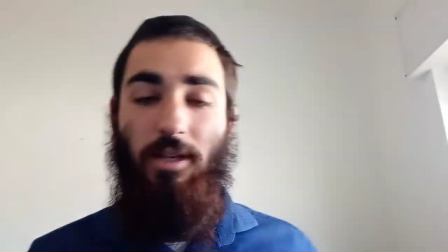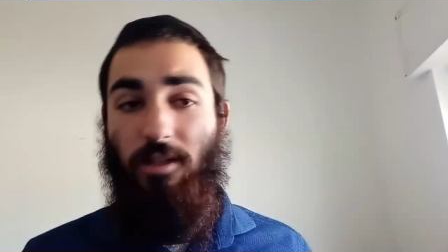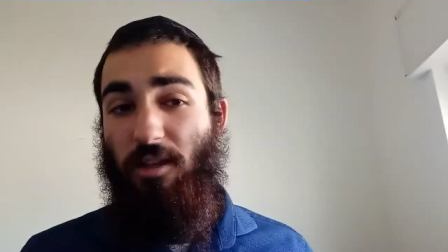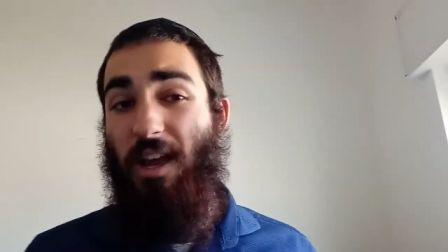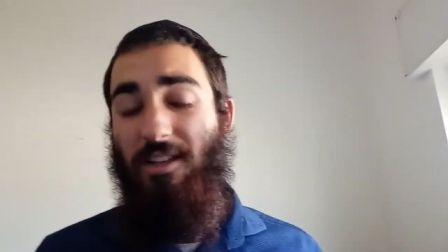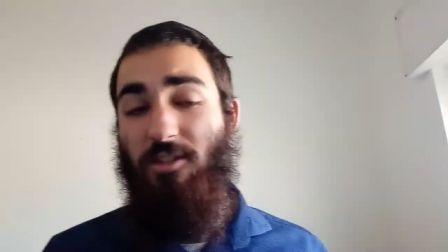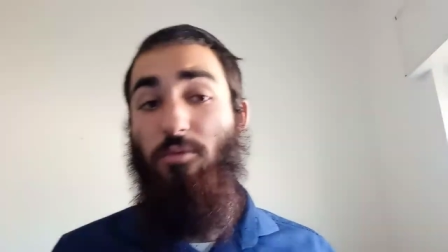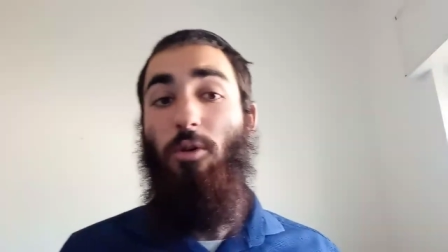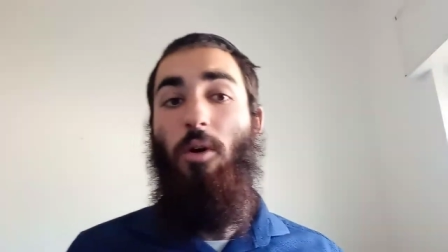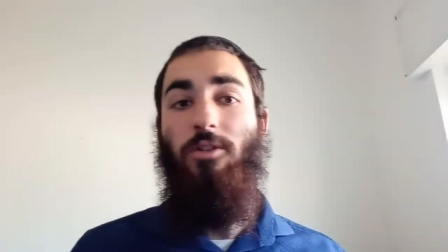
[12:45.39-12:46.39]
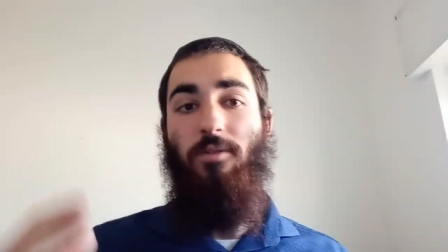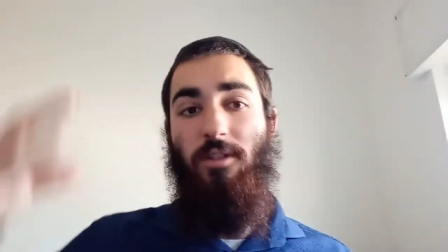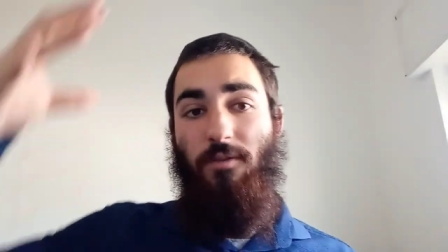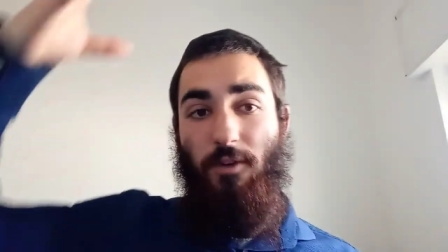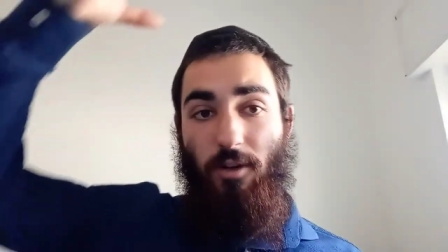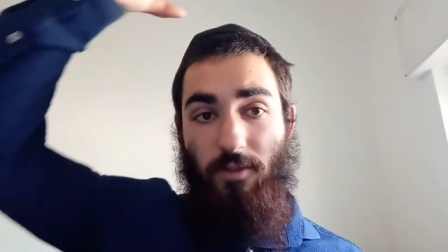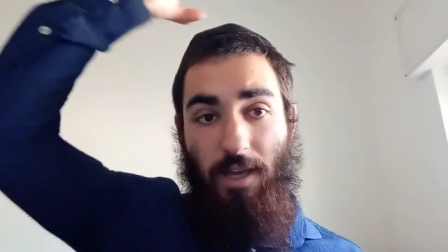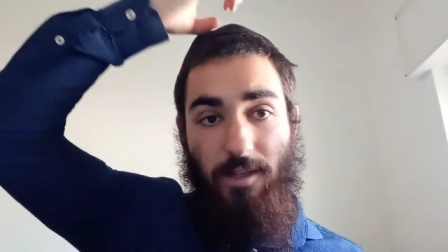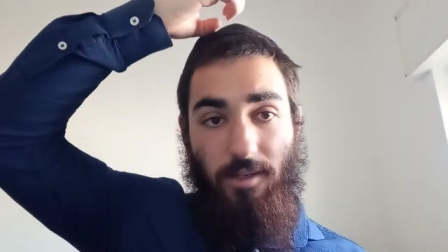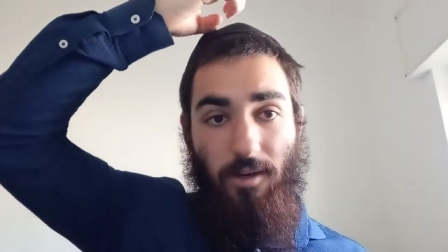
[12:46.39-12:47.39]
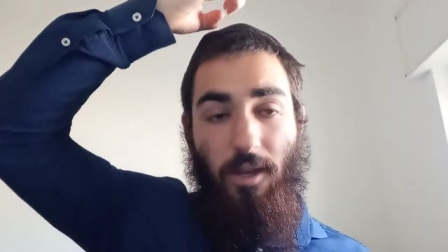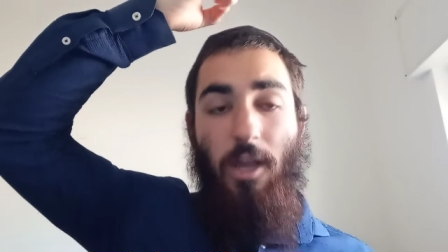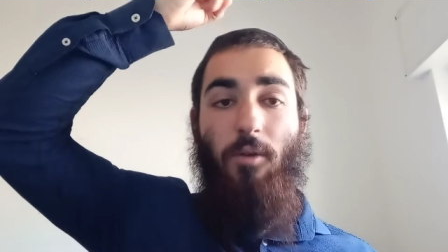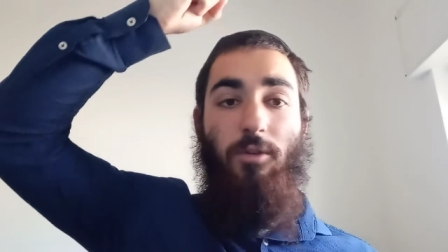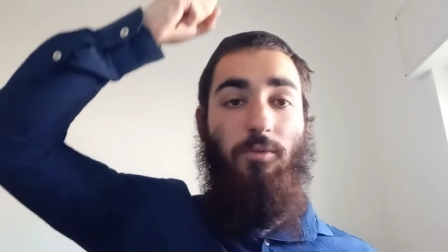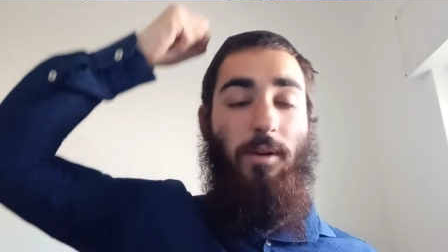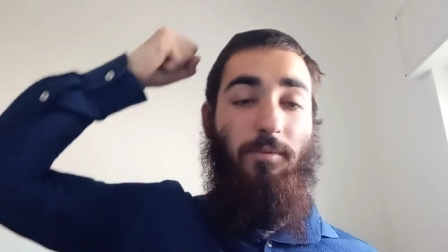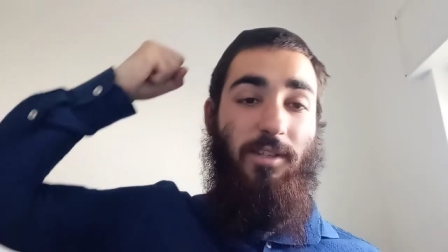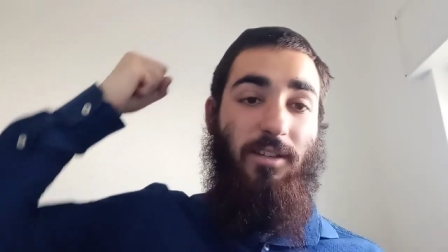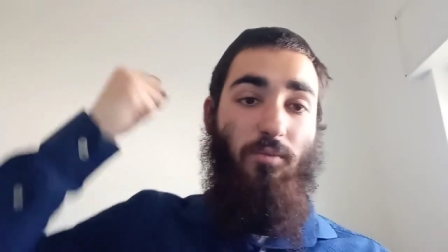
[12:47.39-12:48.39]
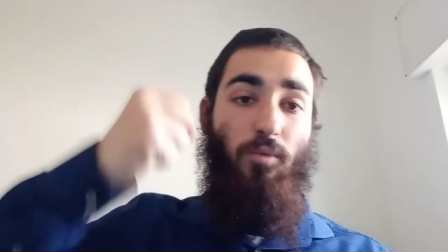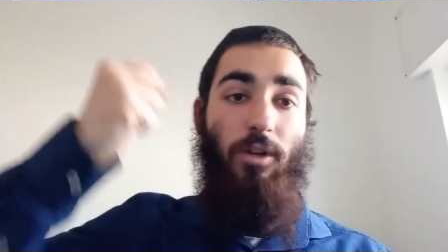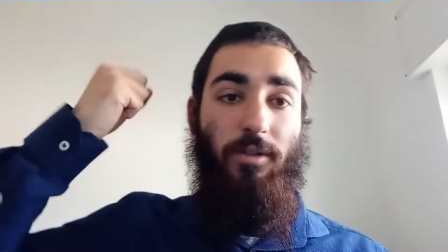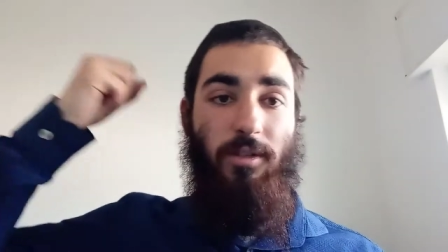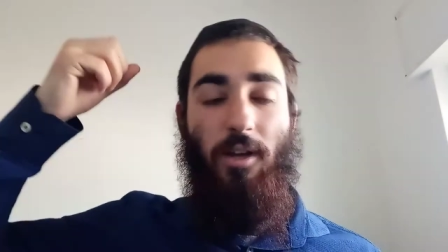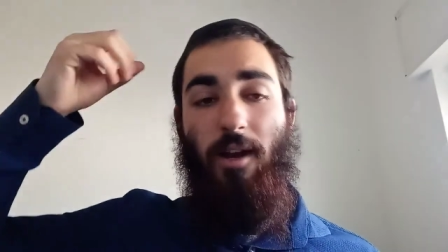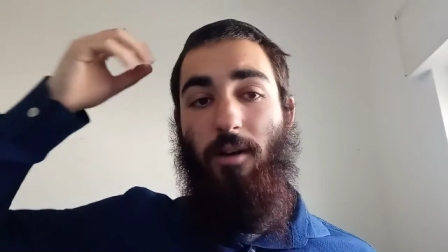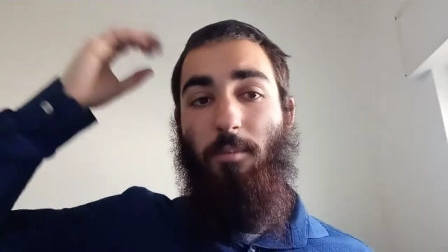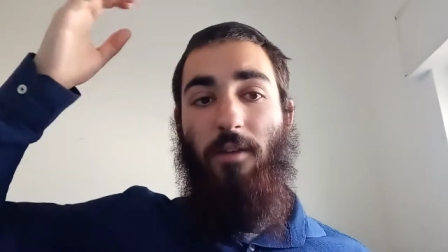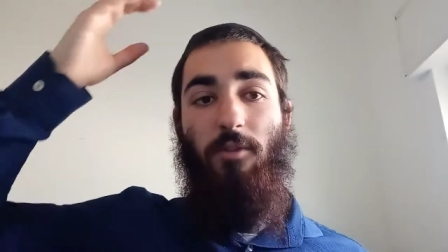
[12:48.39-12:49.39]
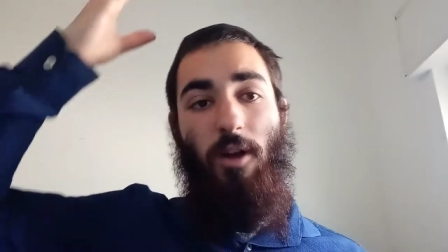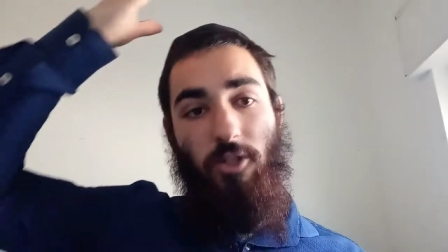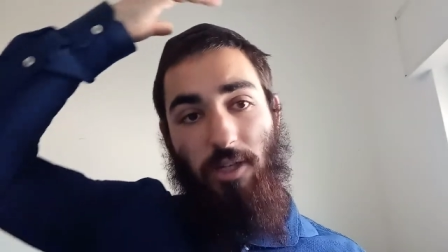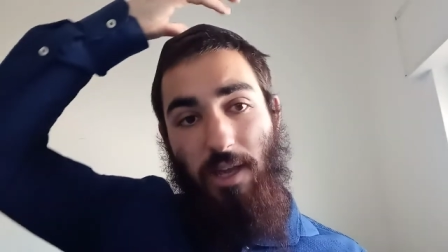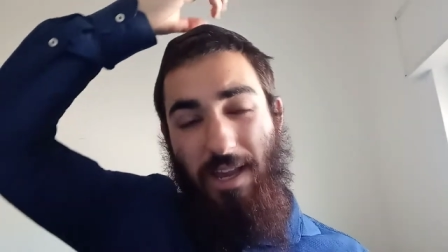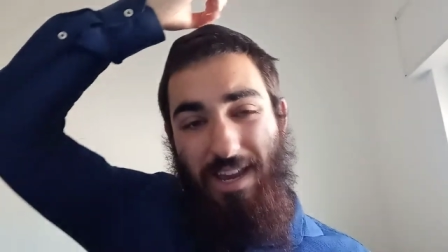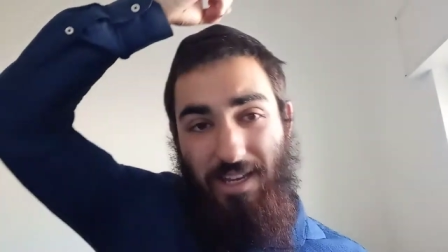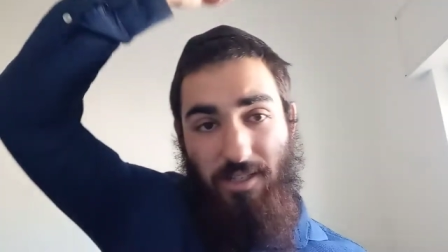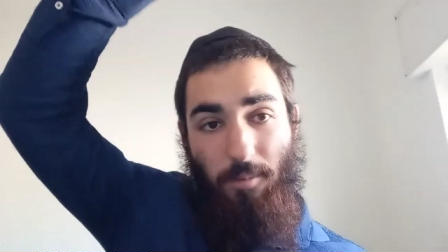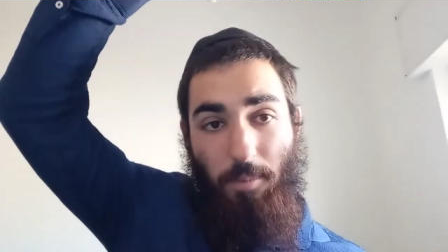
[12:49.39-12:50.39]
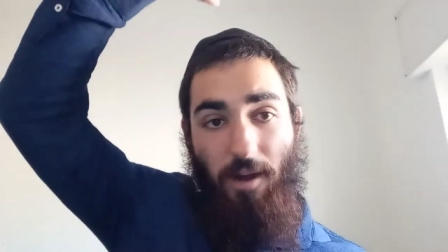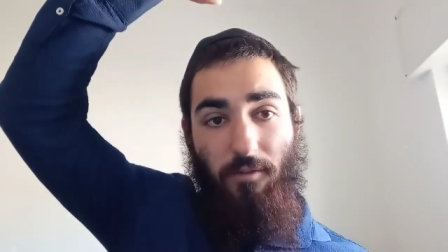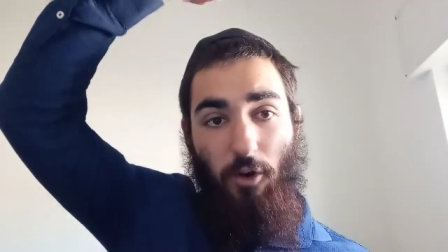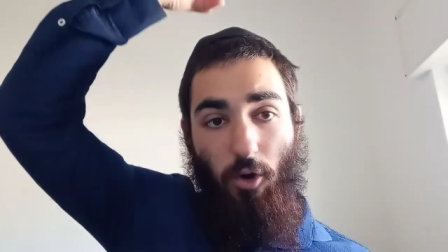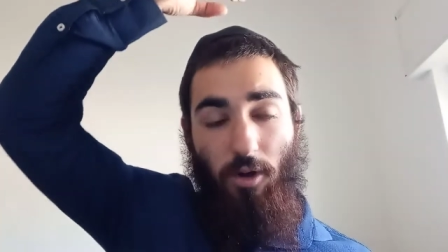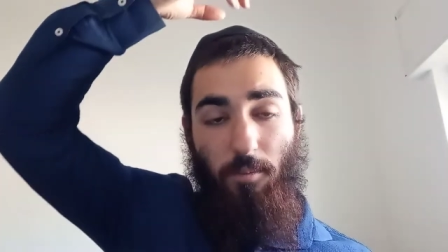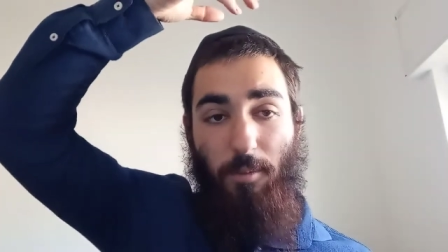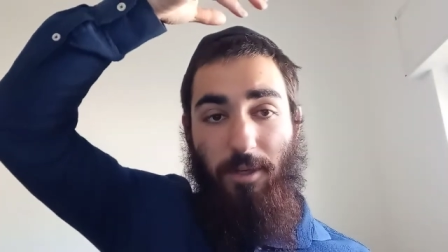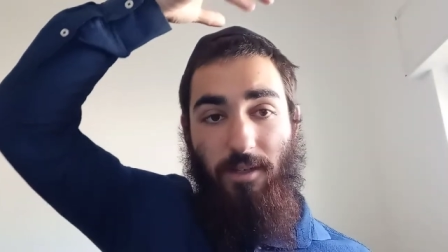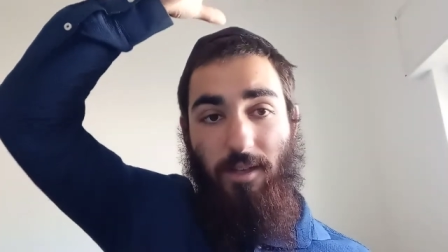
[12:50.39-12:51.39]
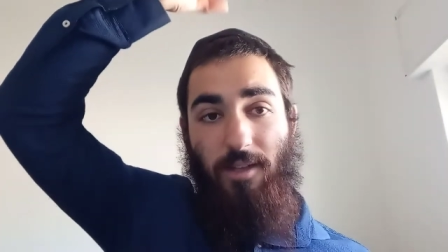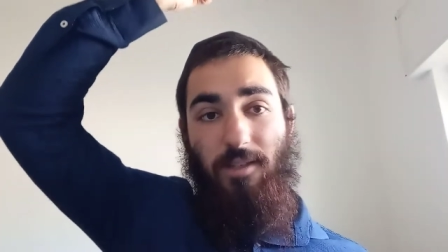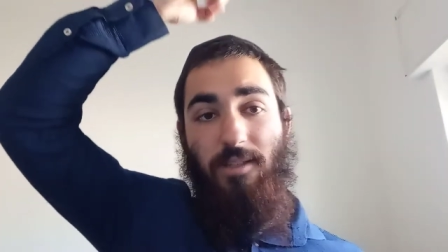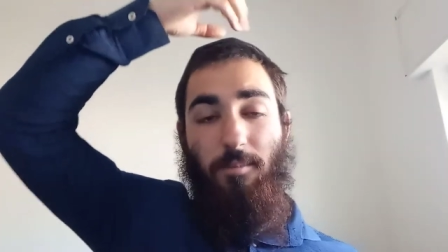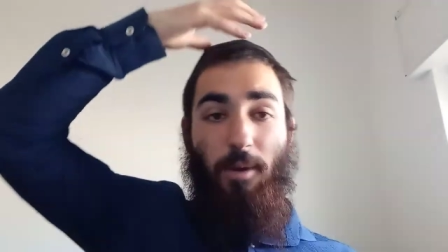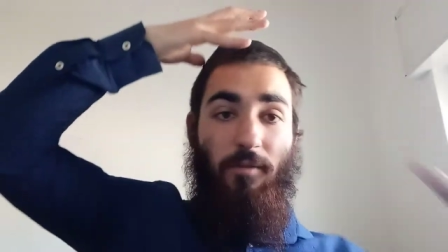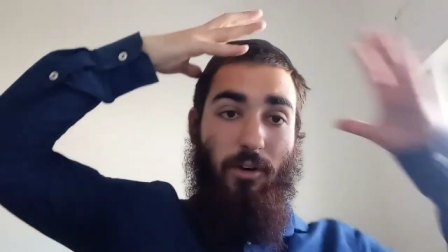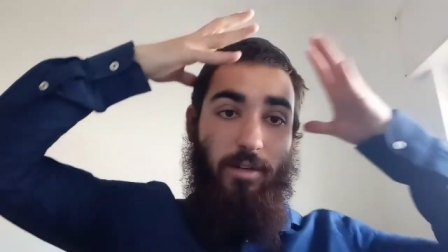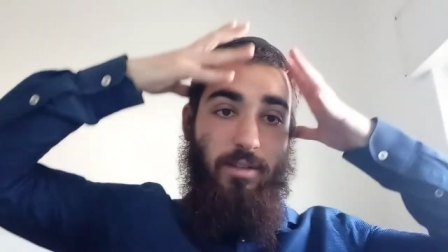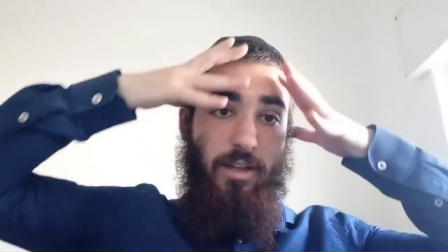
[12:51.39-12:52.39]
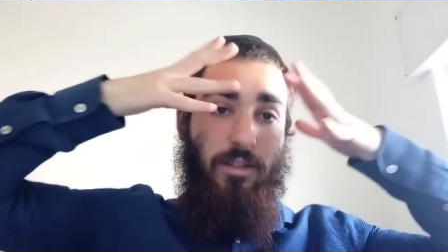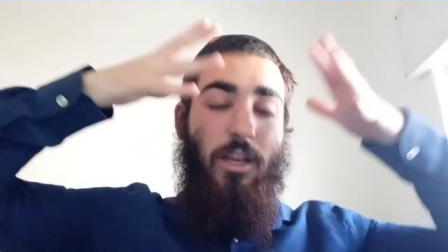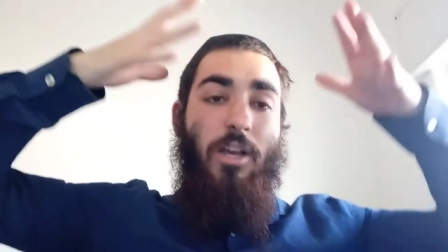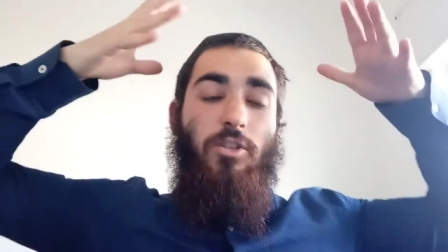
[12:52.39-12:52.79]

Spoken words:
Because as you know also, the sphere of Keter, which represents will, desire, above logic, is above Chochmah Bina Das, is above our intellect.